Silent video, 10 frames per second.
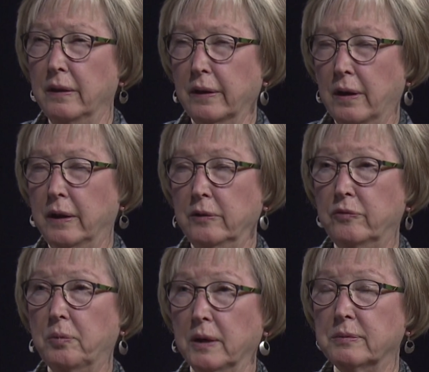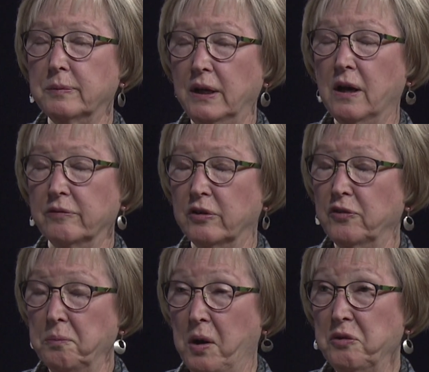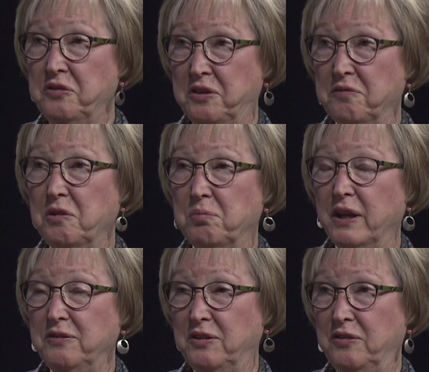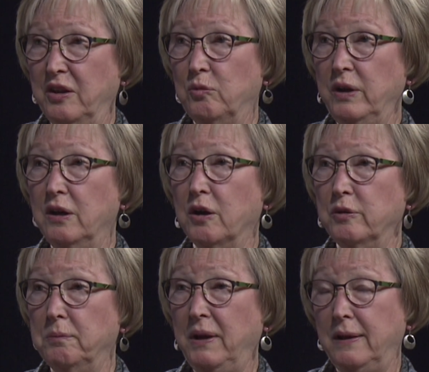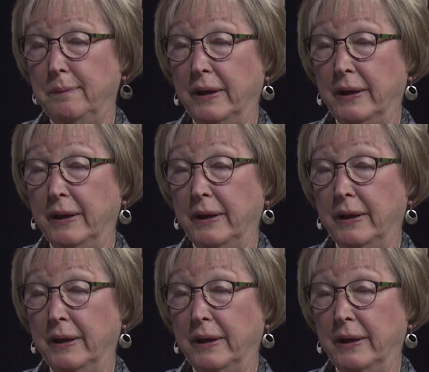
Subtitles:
That kind of probably covers most of the places that we go and meet,